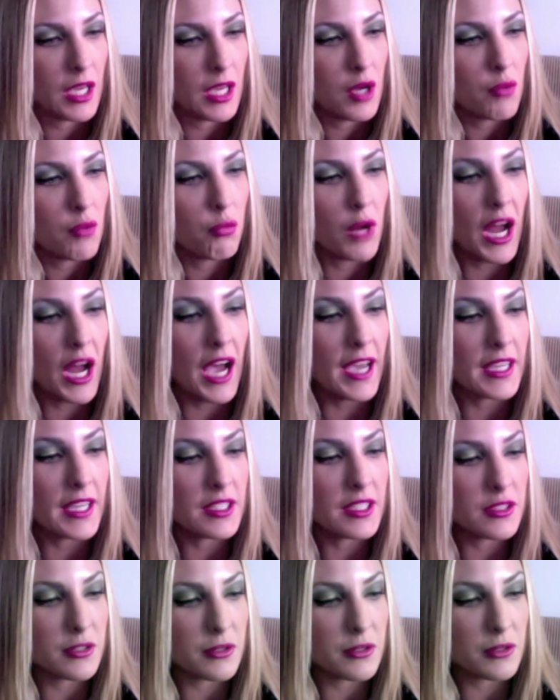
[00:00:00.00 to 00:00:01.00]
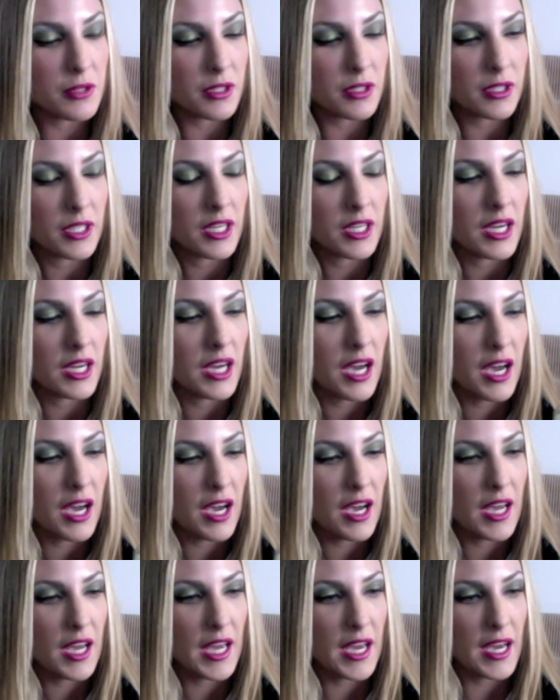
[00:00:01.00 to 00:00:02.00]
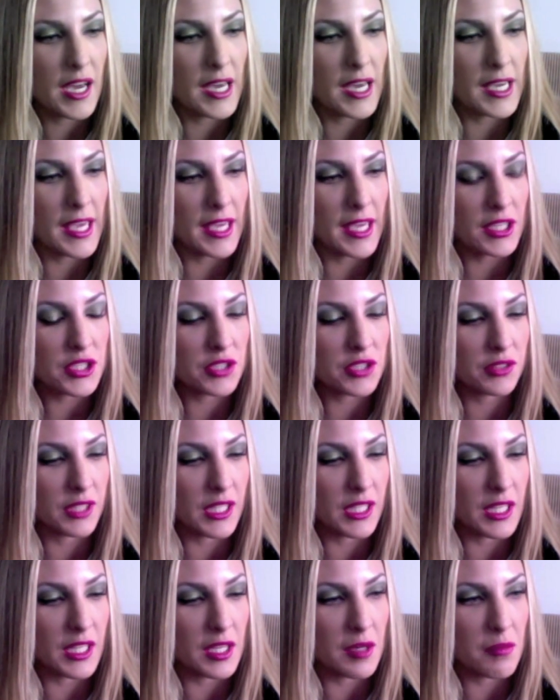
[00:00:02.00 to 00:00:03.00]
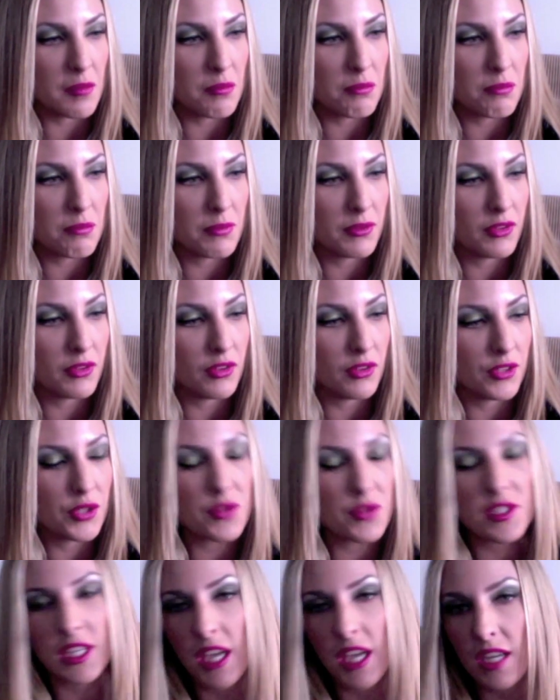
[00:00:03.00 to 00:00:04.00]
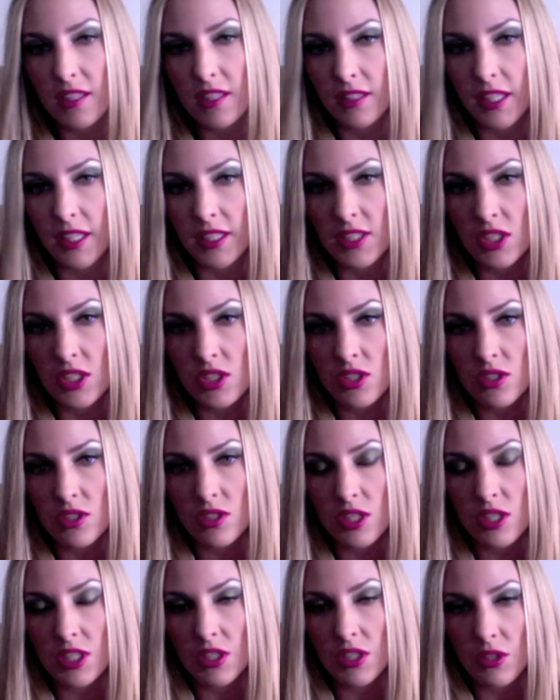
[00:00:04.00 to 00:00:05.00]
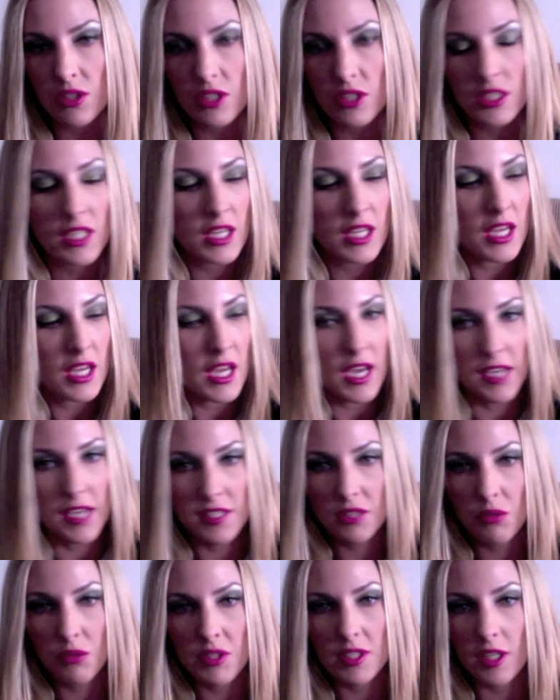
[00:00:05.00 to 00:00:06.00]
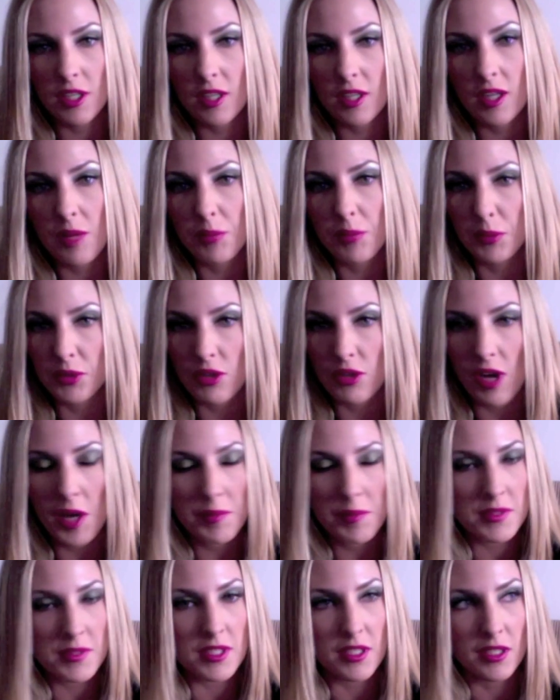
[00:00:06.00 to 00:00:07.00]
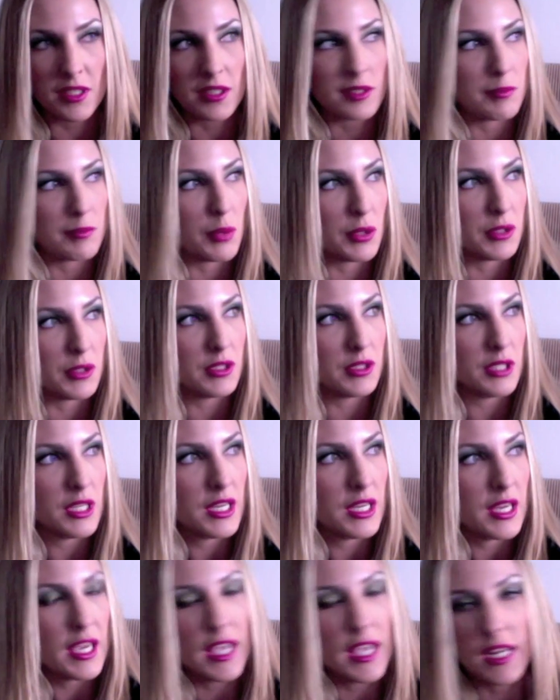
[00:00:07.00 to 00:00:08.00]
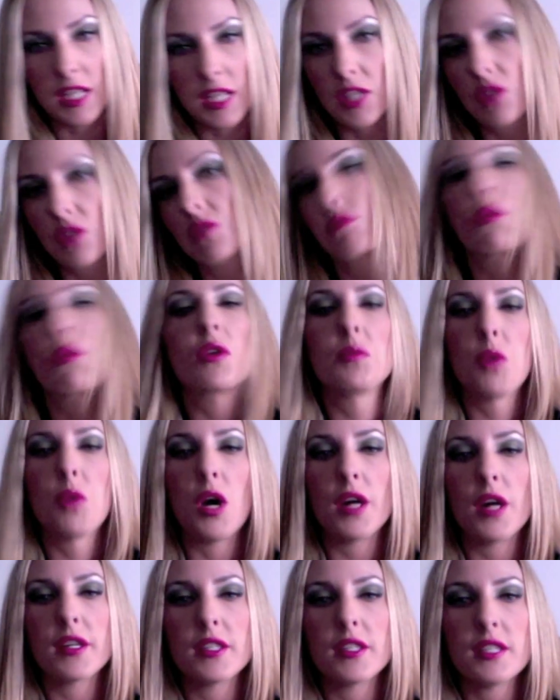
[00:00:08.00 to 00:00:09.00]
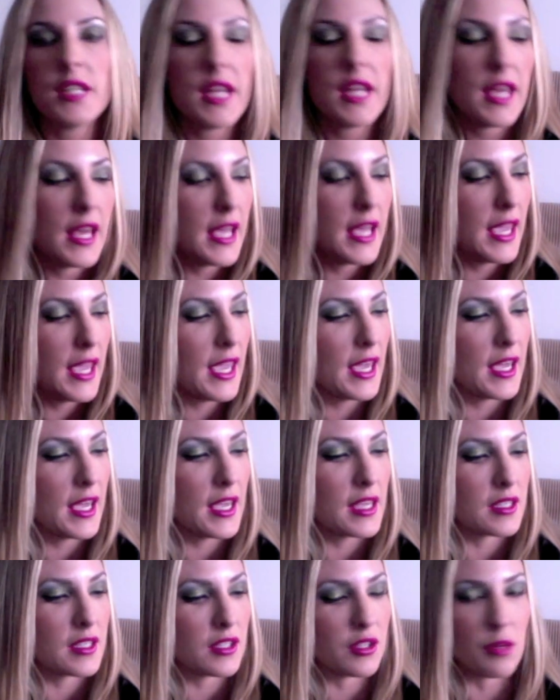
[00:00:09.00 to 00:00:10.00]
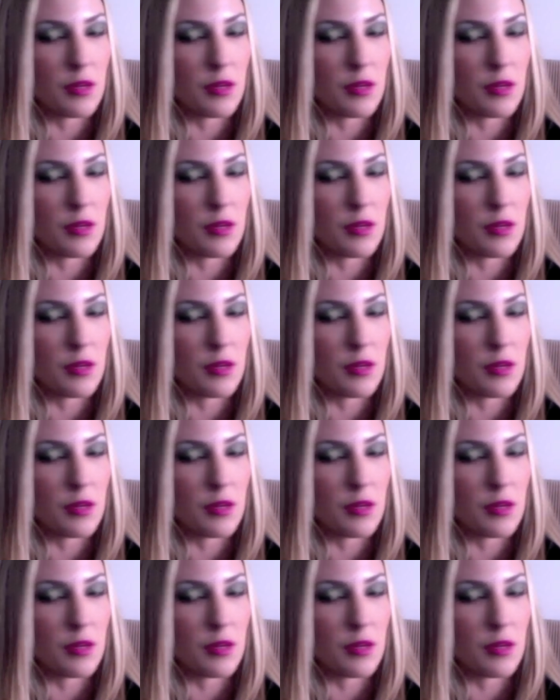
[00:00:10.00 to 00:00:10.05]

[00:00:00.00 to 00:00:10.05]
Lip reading: What I do, I actually use it kind of like dish detergent. I squeeze a couple drops in a bowl, and I use warm water, and